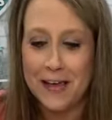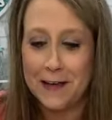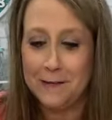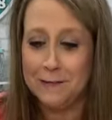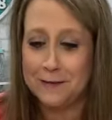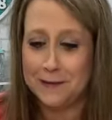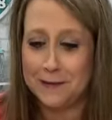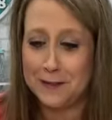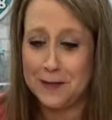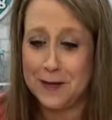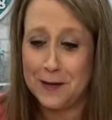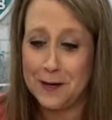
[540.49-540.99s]
It
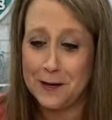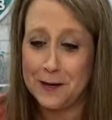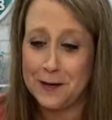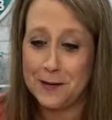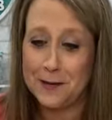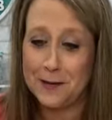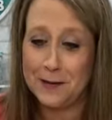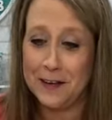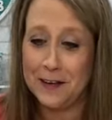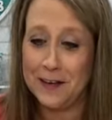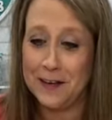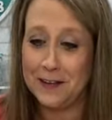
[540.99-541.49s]
was
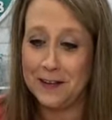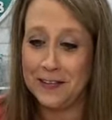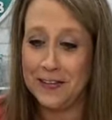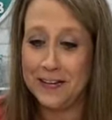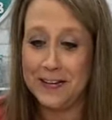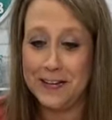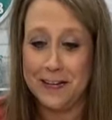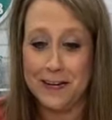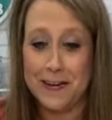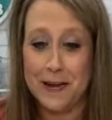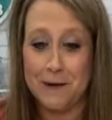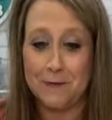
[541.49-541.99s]
long, and
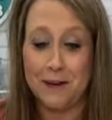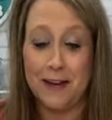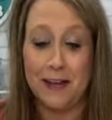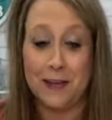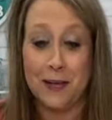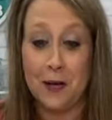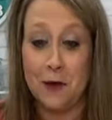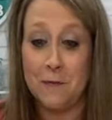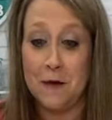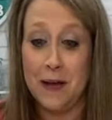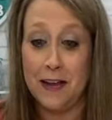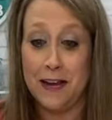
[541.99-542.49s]
Lindy and I were like,
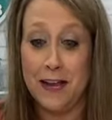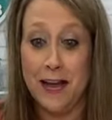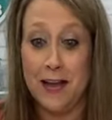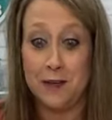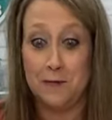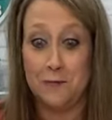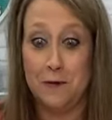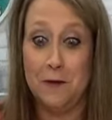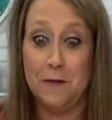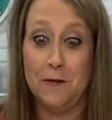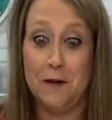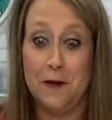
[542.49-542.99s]
oh my gosh,
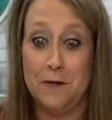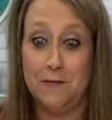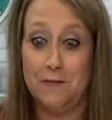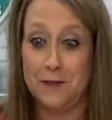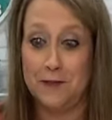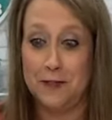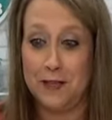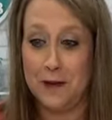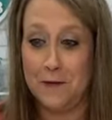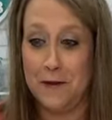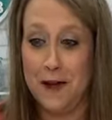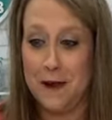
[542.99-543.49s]
we were on for
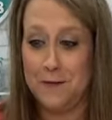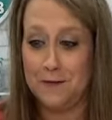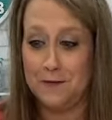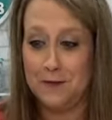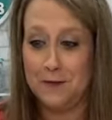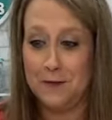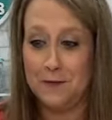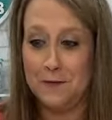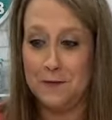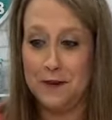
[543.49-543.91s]
two hours and